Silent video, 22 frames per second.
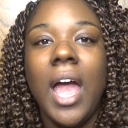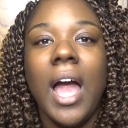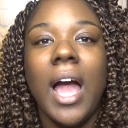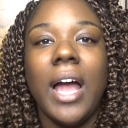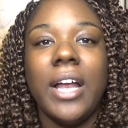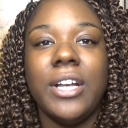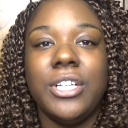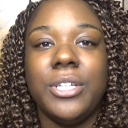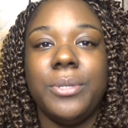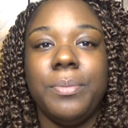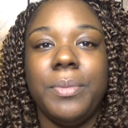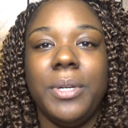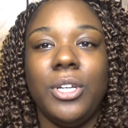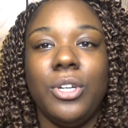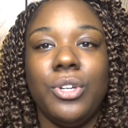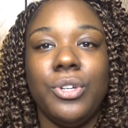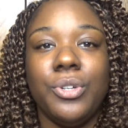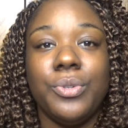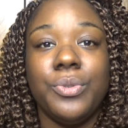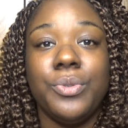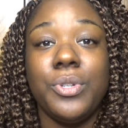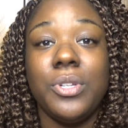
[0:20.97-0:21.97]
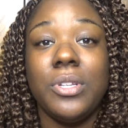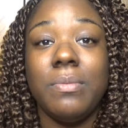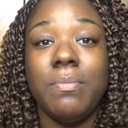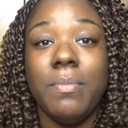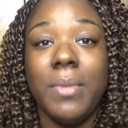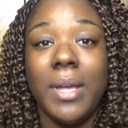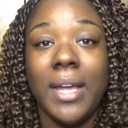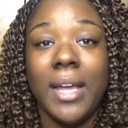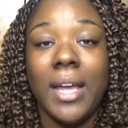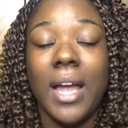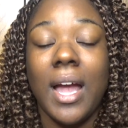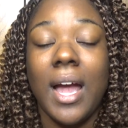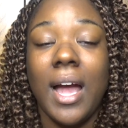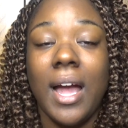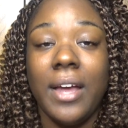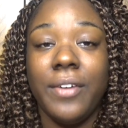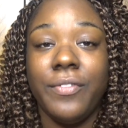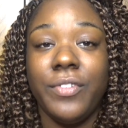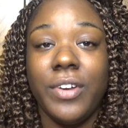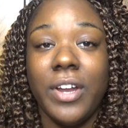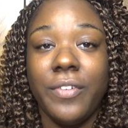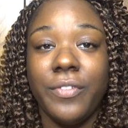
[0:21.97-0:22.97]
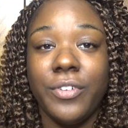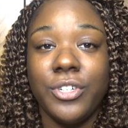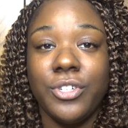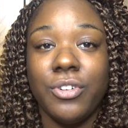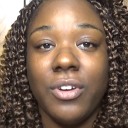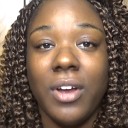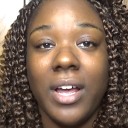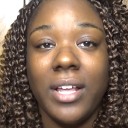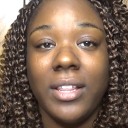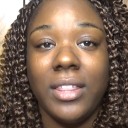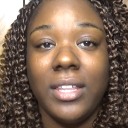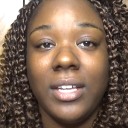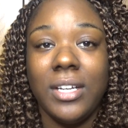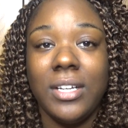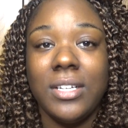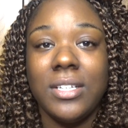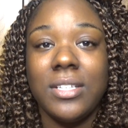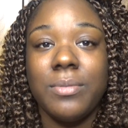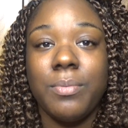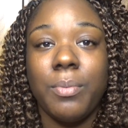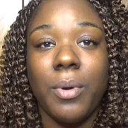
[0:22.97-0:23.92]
I just mean new to me. I've never tried these